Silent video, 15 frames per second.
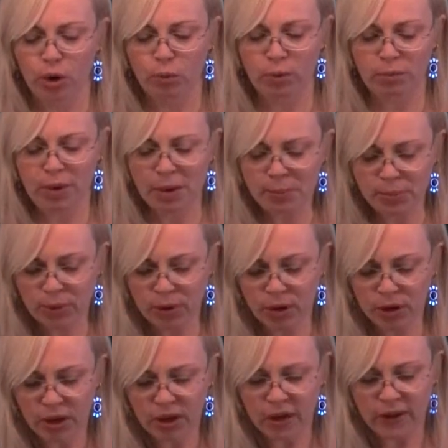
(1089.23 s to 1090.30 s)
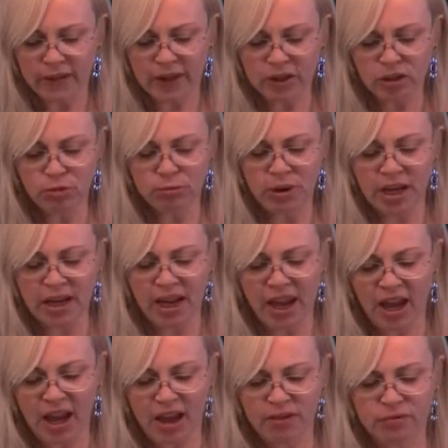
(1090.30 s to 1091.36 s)
Remember that you may
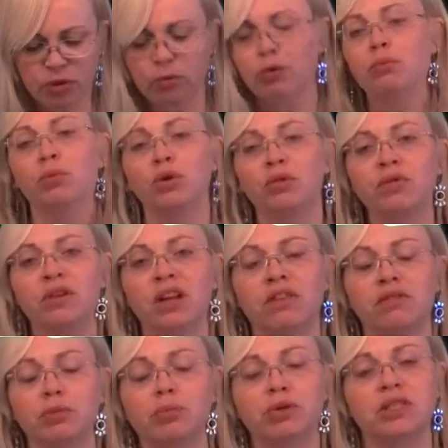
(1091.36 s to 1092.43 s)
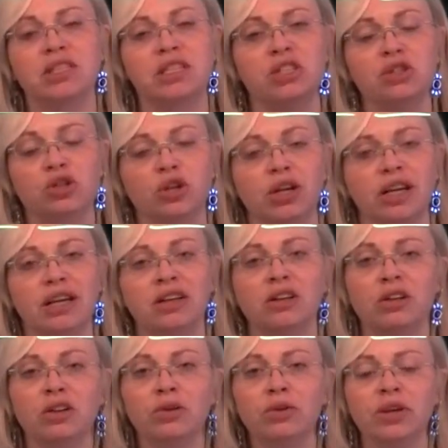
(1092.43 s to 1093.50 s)
have the removal of a procedure
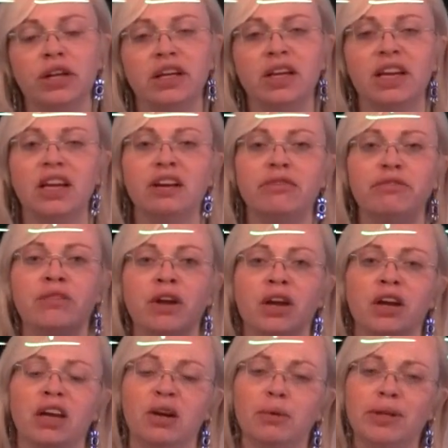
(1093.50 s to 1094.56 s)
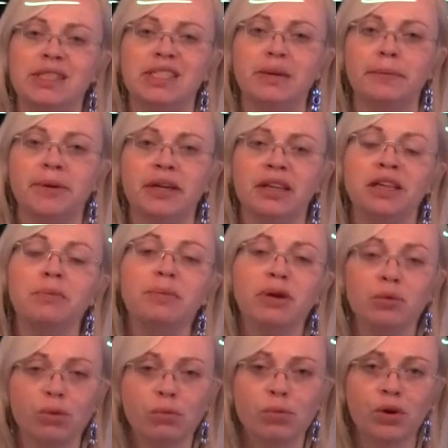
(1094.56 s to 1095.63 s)
included if it would typically be
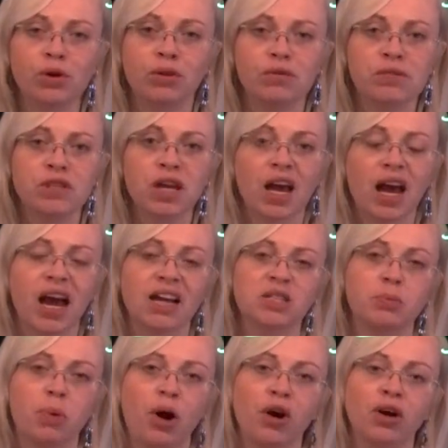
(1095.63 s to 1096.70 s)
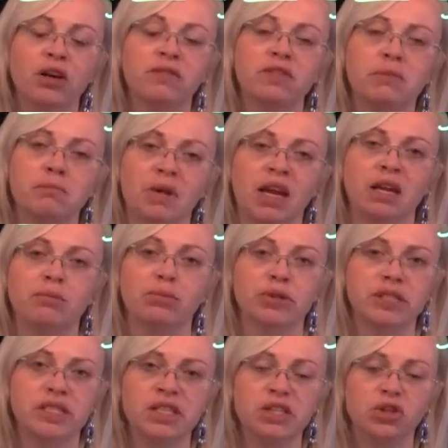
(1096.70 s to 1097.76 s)
removed as part of the main
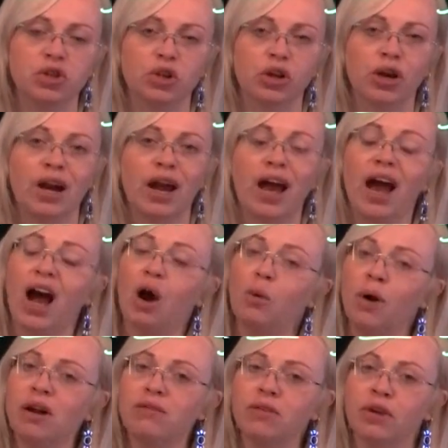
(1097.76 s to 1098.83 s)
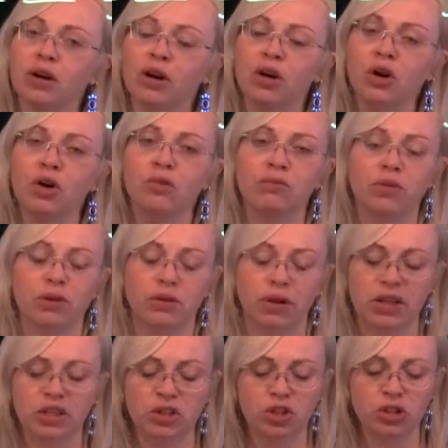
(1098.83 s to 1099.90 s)
procedure. However, for
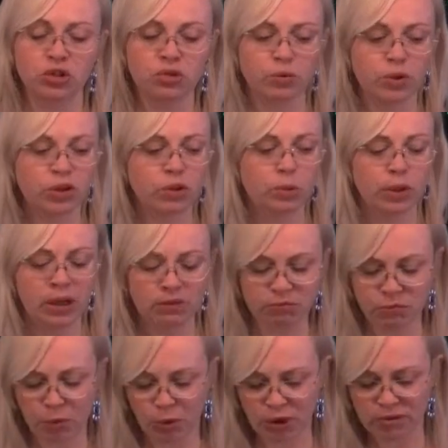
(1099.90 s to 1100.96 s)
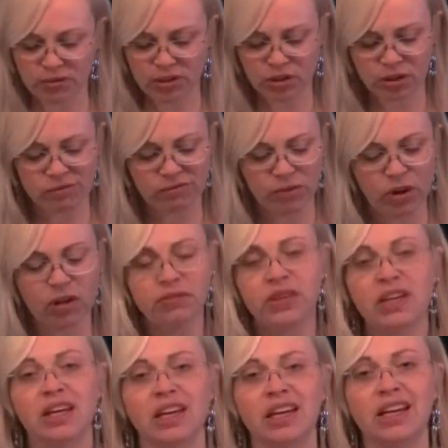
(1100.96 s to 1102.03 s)
issues with 3 and 4, if they're
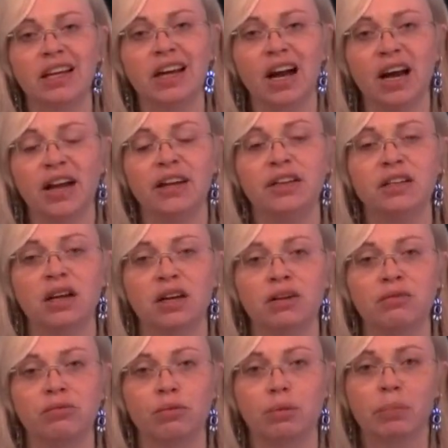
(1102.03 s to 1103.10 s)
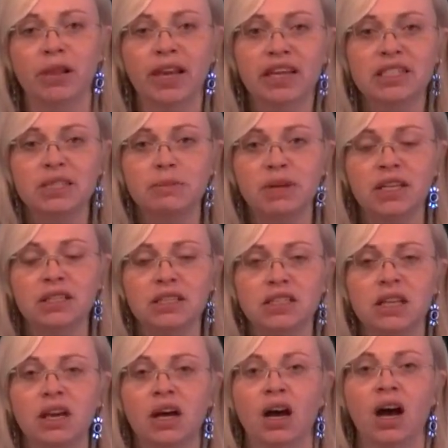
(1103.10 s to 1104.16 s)
involving any kind of replacement
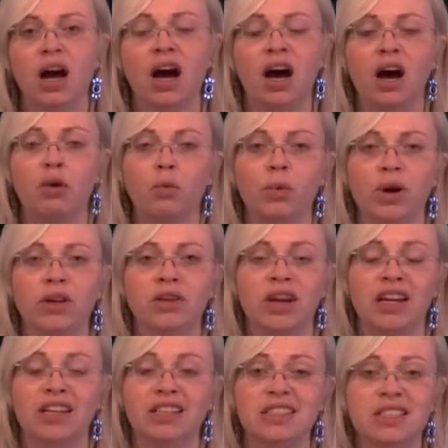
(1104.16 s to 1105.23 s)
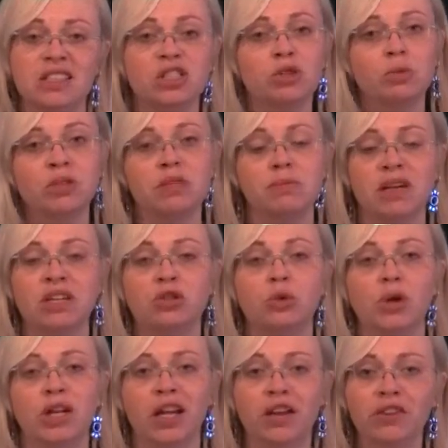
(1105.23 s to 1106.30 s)
where an excision was made to
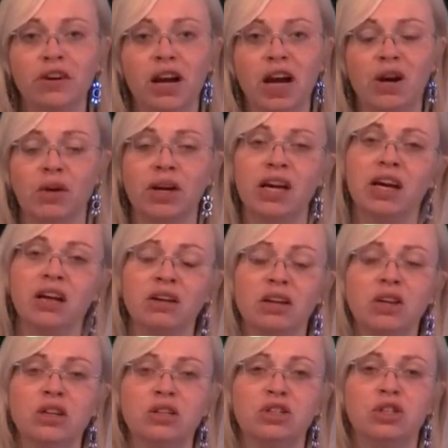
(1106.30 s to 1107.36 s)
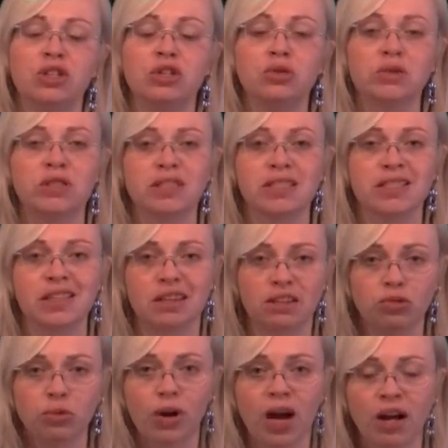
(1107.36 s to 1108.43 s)
another area to use a
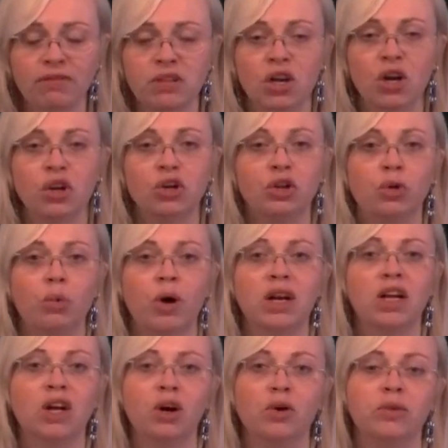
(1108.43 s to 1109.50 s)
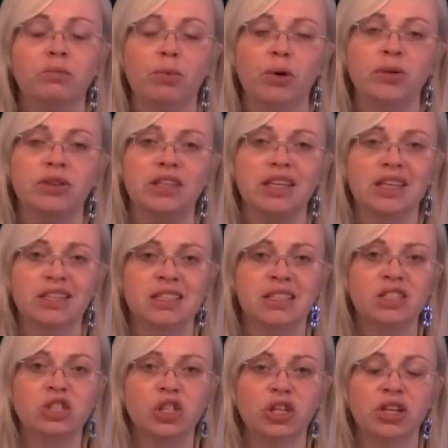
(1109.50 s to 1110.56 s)
skin graft, you'll want to code both the
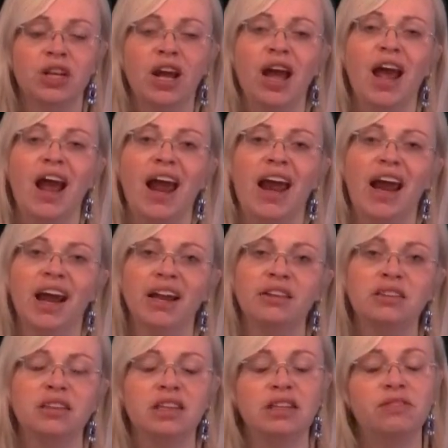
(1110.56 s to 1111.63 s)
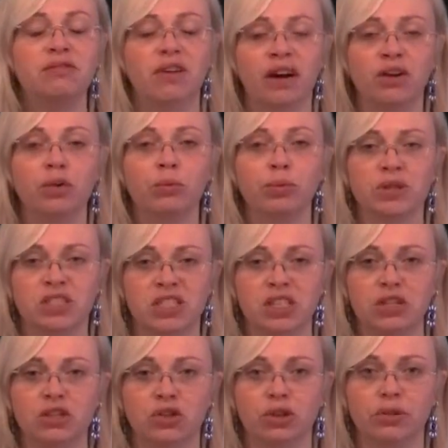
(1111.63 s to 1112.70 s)
excision and the final
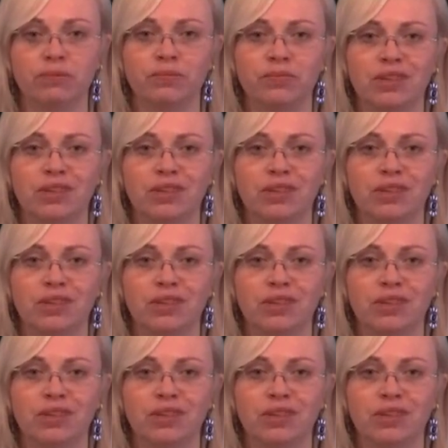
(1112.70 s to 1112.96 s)
procedure.